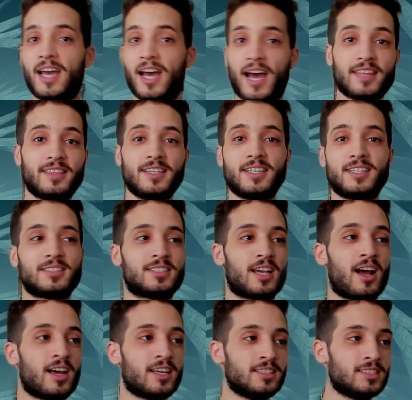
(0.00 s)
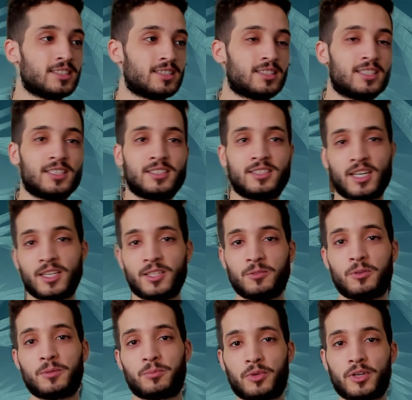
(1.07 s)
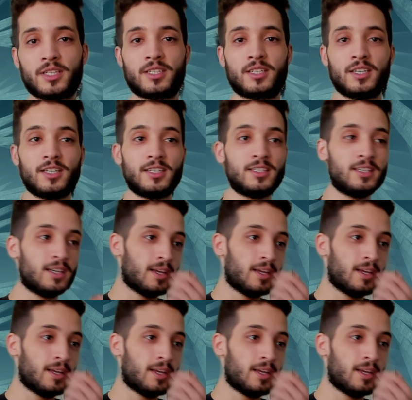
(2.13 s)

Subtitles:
I think it's honest to genuine pretty good.